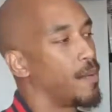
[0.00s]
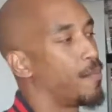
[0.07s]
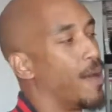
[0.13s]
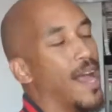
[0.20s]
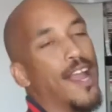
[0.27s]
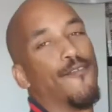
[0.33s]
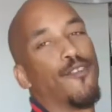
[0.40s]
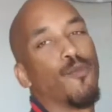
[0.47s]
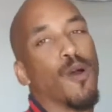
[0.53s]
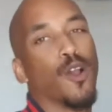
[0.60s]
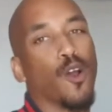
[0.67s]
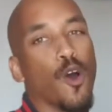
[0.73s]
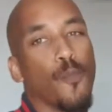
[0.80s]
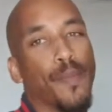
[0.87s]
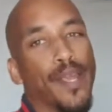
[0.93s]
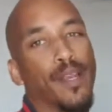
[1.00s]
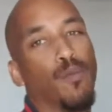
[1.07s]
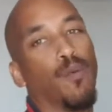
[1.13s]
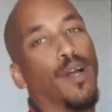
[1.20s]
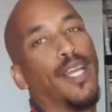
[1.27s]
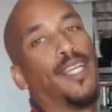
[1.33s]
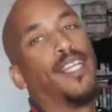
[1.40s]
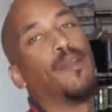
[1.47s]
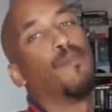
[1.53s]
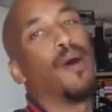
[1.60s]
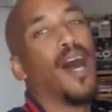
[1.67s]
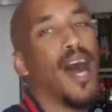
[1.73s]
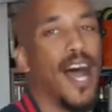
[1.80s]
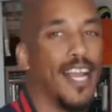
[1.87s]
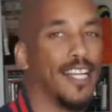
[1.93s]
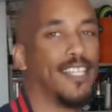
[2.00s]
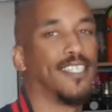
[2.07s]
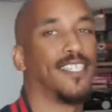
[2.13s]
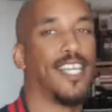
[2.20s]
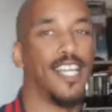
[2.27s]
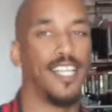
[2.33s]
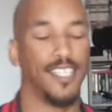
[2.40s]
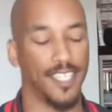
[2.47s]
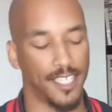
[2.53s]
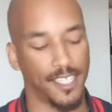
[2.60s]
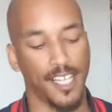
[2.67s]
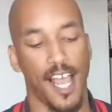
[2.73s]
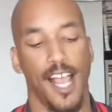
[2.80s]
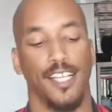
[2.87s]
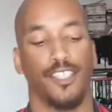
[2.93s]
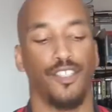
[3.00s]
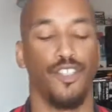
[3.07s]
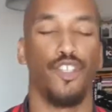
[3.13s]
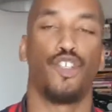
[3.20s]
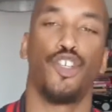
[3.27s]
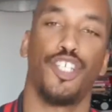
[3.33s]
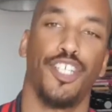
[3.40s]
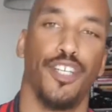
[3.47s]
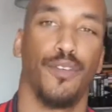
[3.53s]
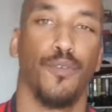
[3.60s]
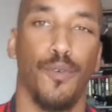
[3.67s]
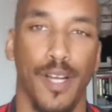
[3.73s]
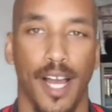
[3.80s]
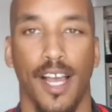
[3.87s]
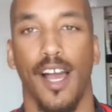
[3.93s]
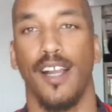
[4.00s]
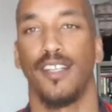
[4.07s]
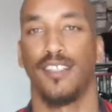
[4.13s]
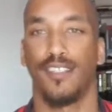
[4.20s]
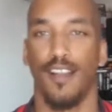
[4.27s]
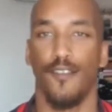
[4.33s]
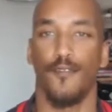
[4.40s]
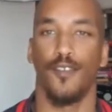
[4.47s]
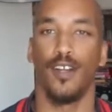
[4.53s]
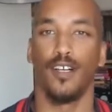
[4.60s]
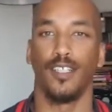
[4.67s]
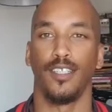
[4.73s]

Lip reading: but everyone copied what he did behind the scenes, the science, the nutrition, all that kind of stuff.